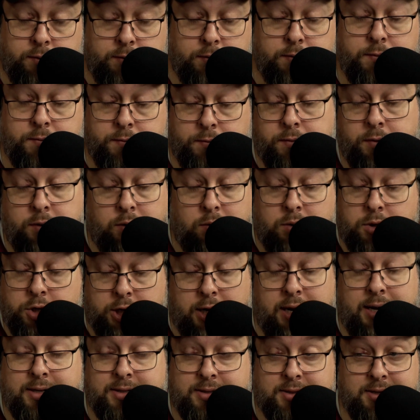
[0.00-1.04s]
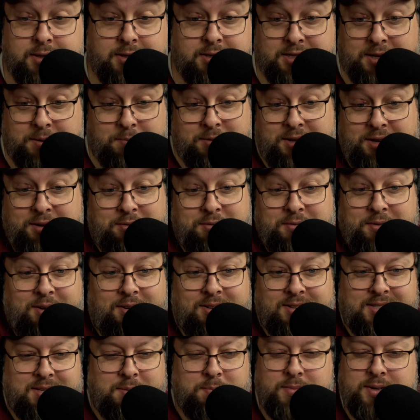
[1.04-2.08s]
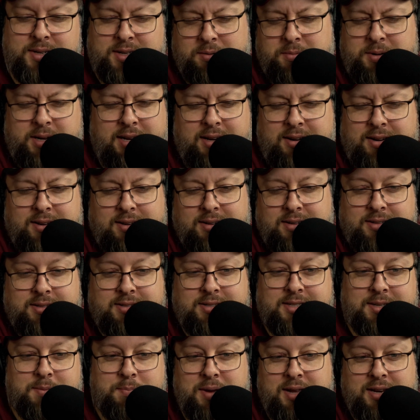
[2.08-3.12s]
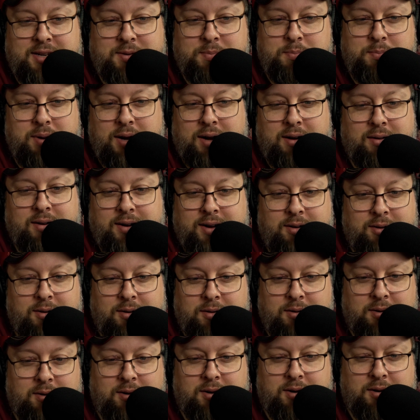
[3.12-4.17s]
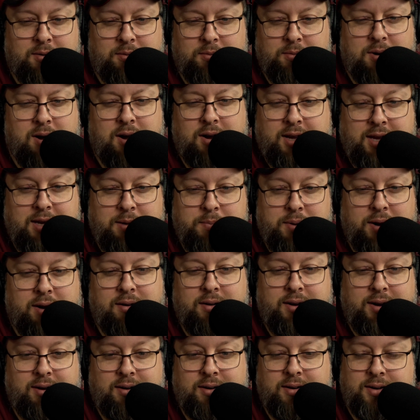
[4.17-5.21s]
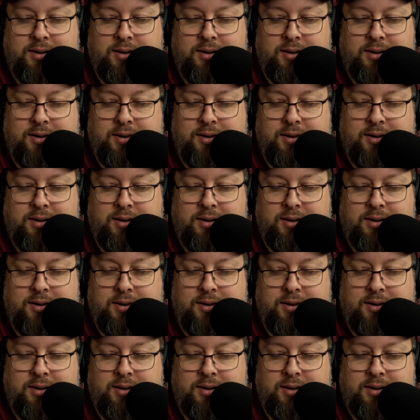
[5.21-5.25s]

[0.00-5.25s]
fluke chance that something falls in between a cement barrier or a rocky barrier.